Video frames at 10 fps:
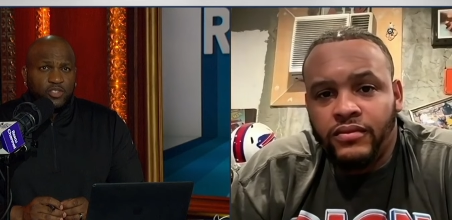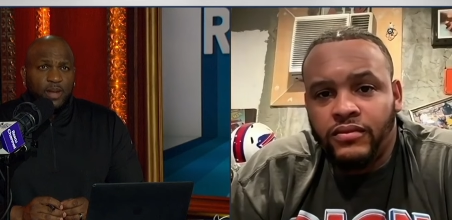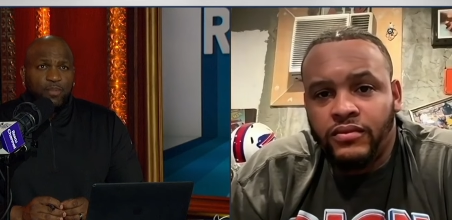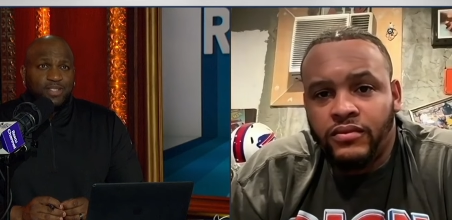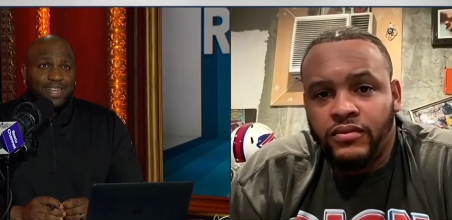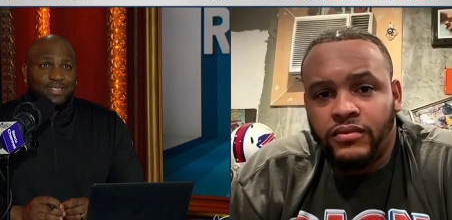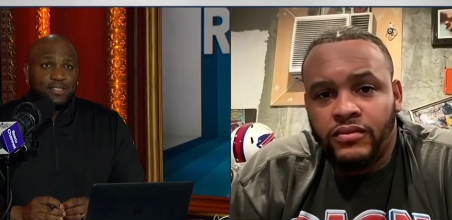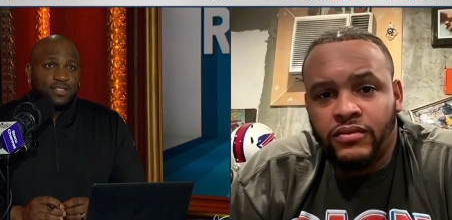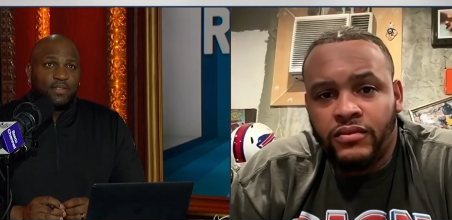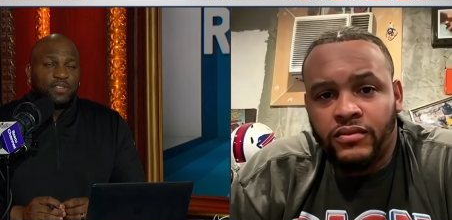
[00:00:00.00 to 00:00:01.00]
Speaker 1: You said
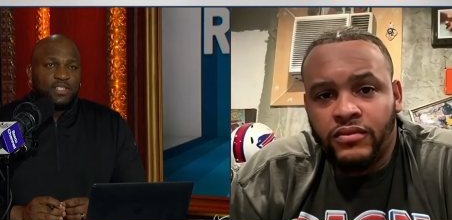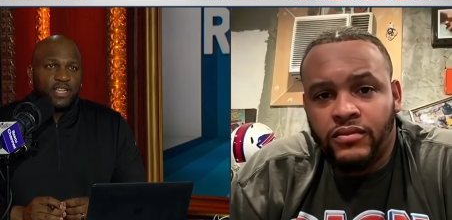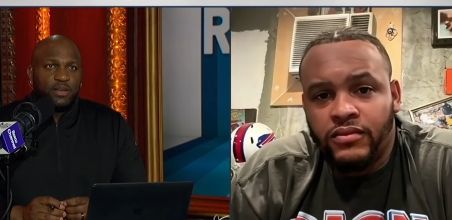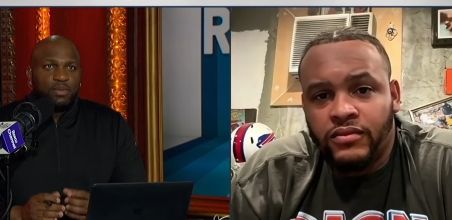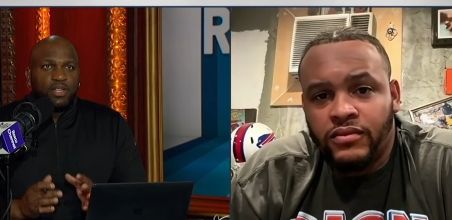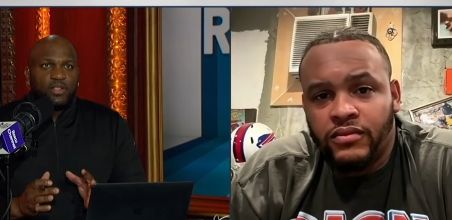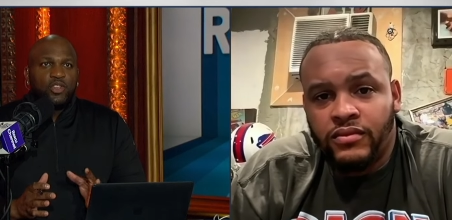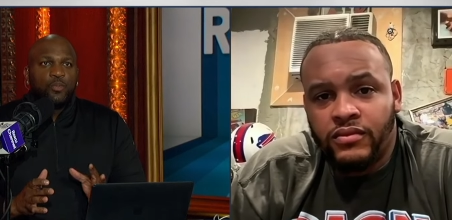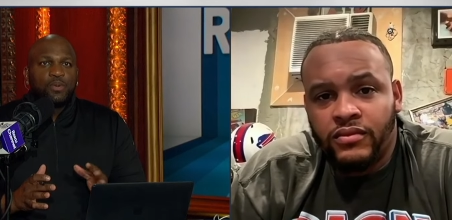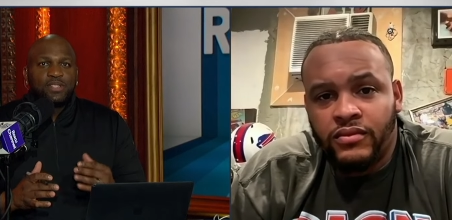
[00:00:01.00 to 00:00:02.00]
protecting 17, but
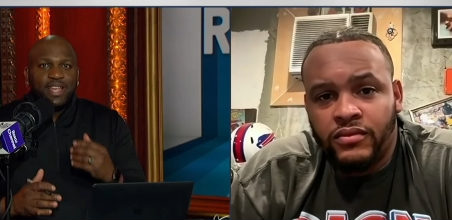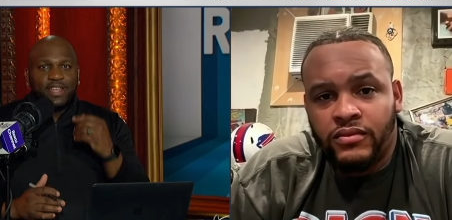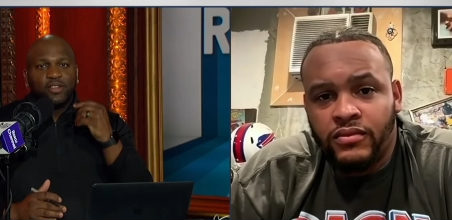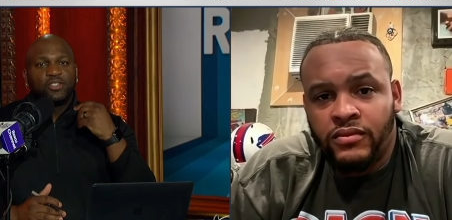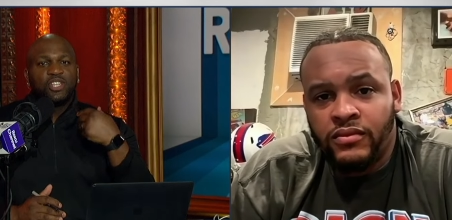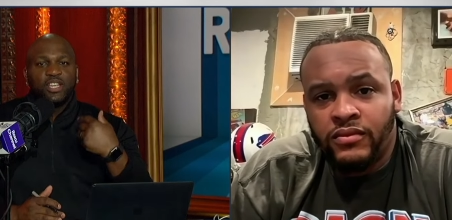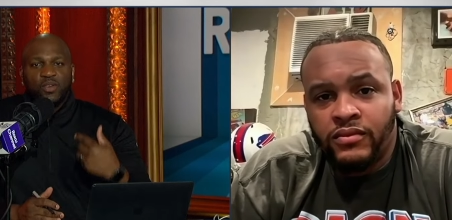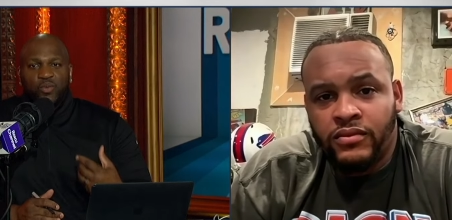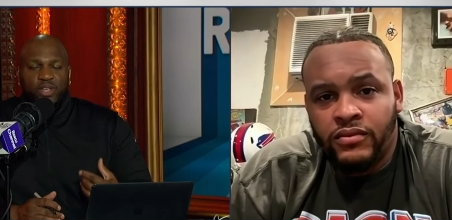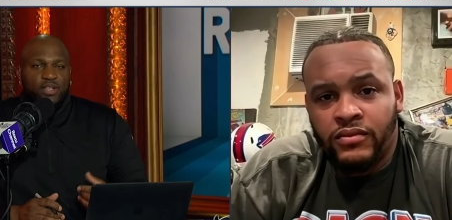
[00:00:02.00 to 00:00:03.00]
you protect your
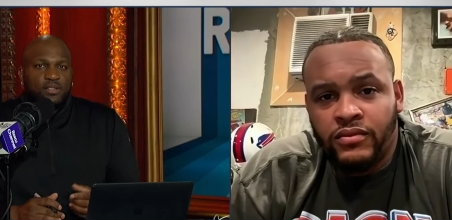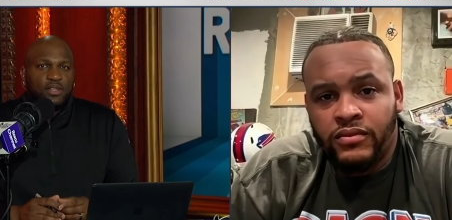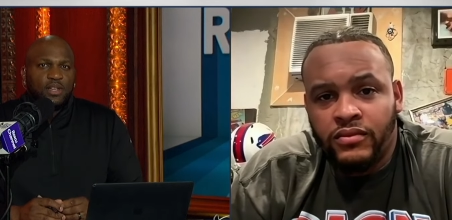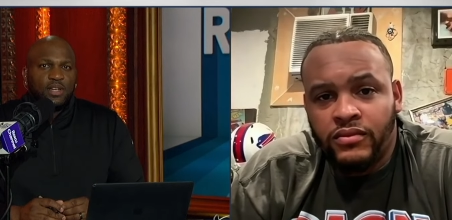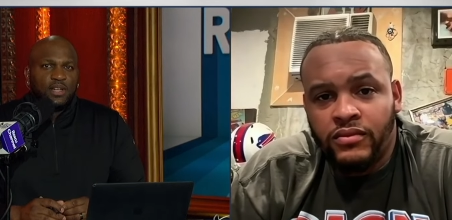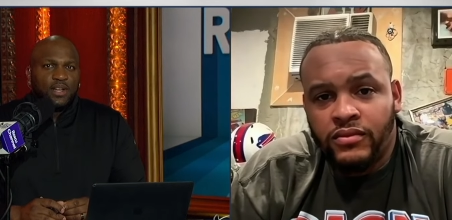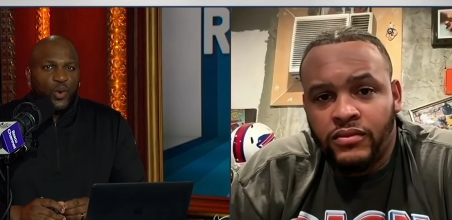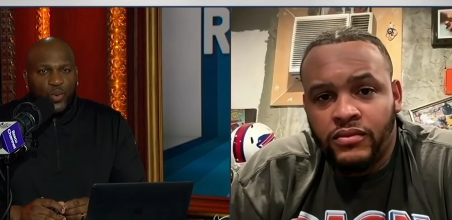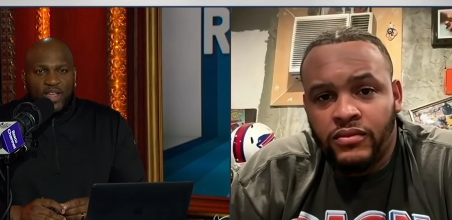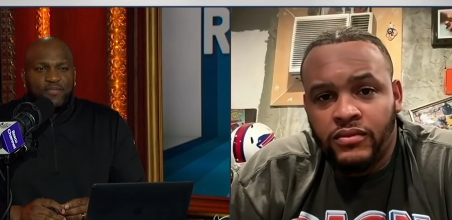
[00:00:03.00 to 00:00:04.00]
chicken wings
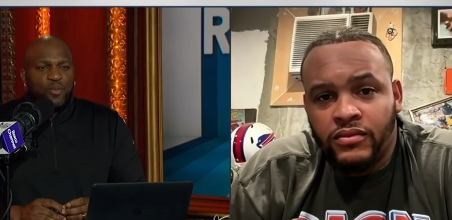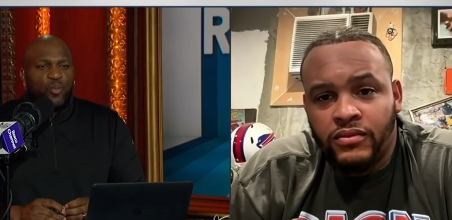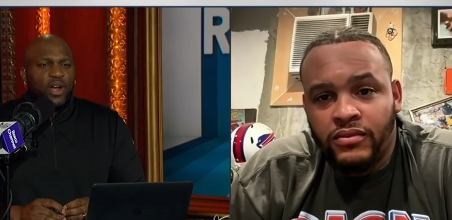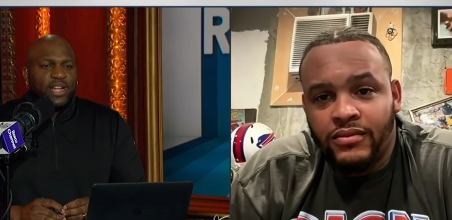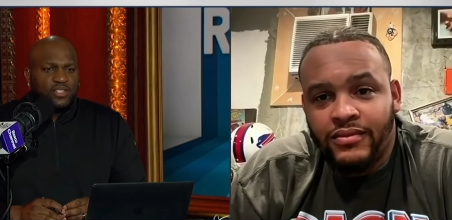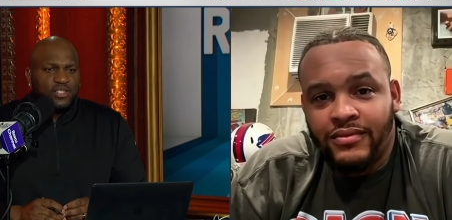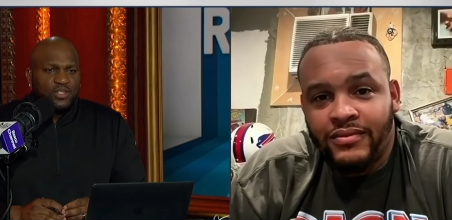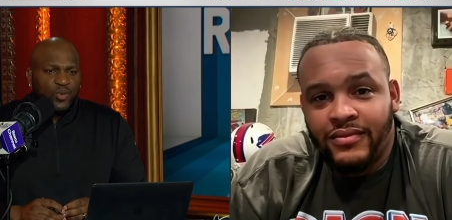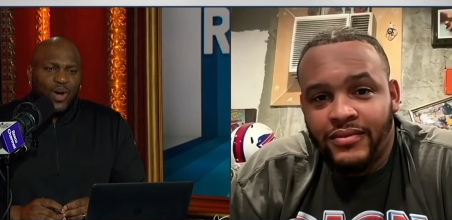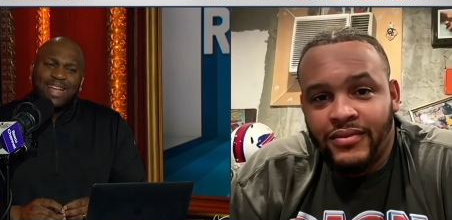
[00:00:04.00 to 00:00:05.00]
away from ranch.
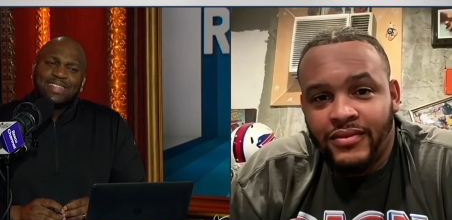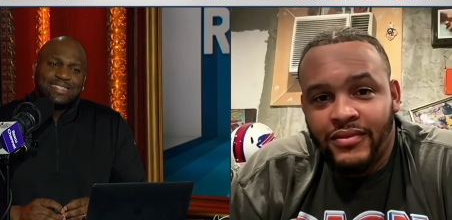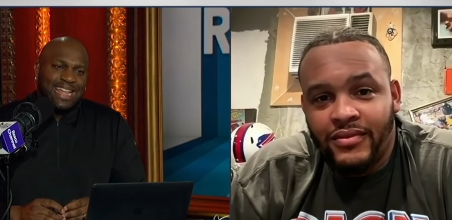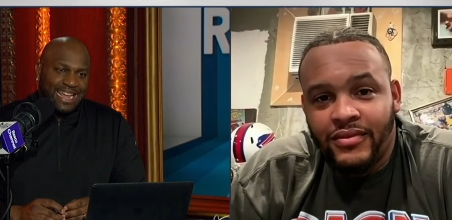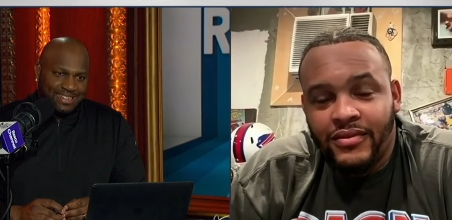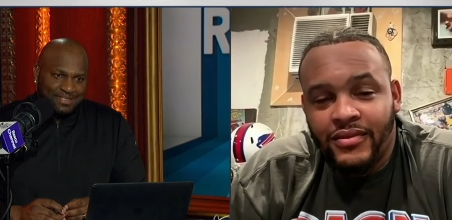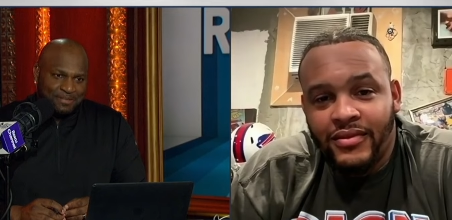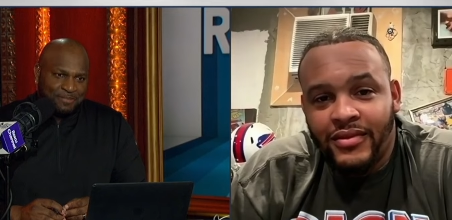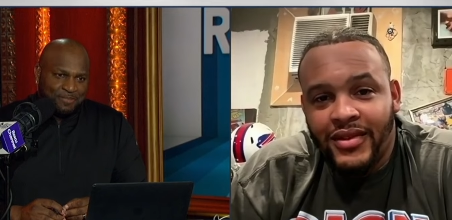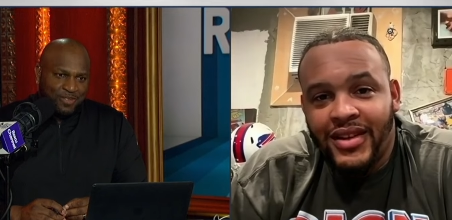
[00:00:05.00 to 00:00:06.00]
Why is that?
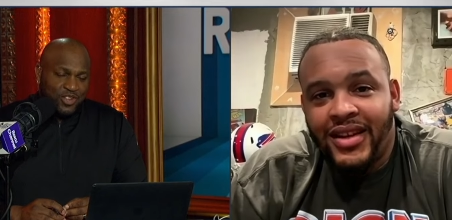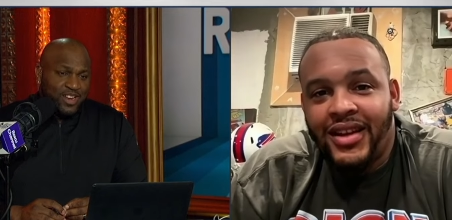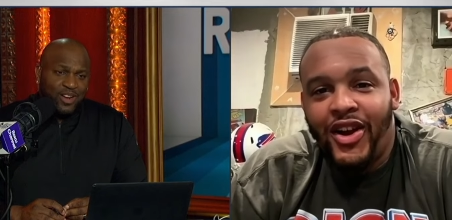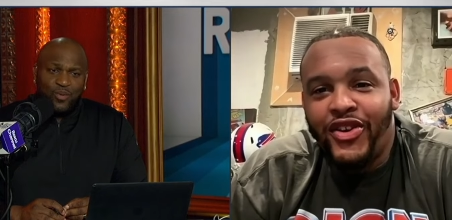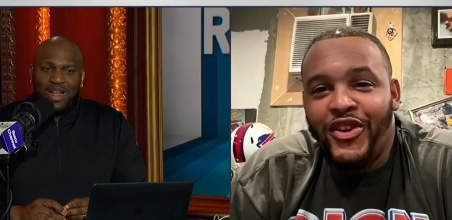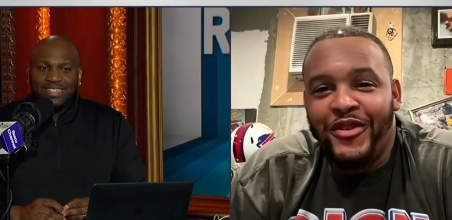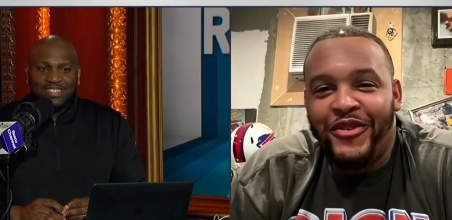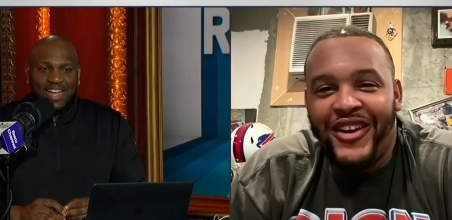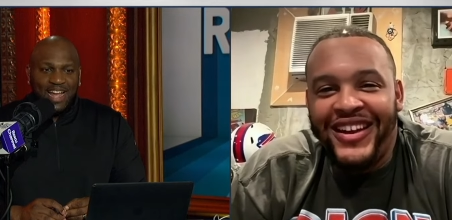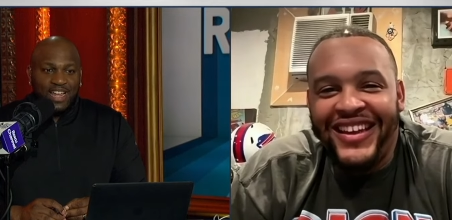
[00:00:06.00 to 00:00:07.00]
Are you not a oh,
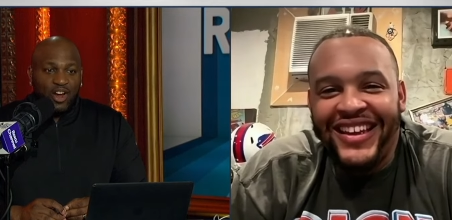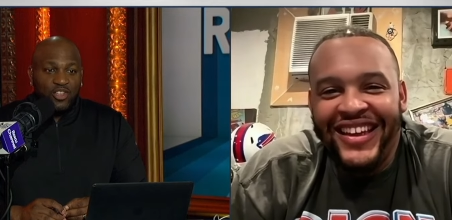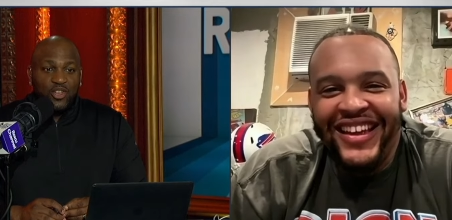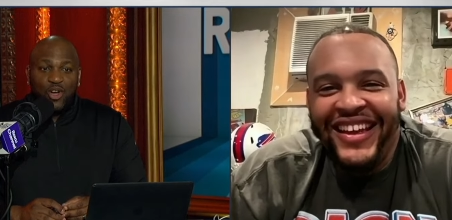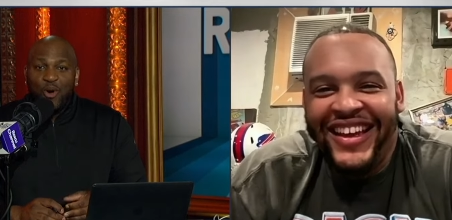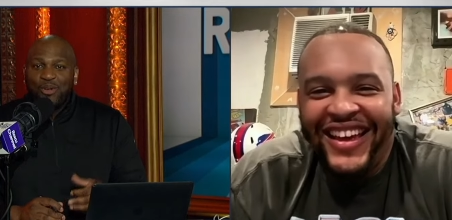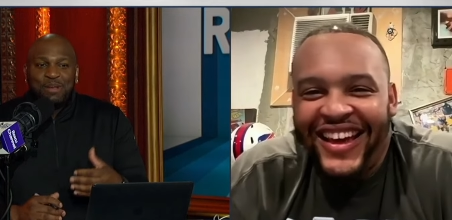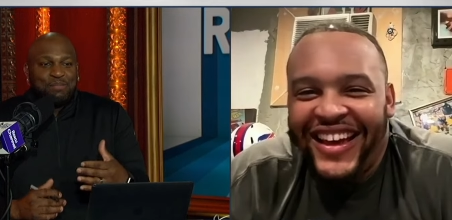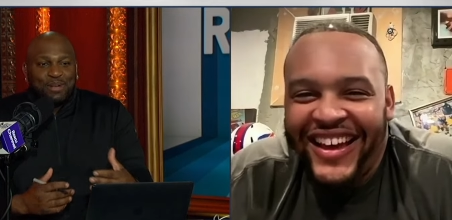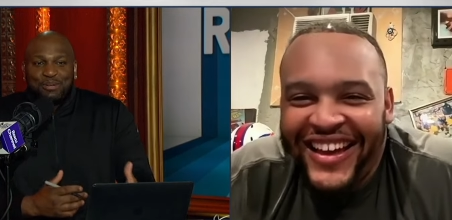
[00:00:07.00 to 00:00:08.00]
ranch guy? Funny. Are you only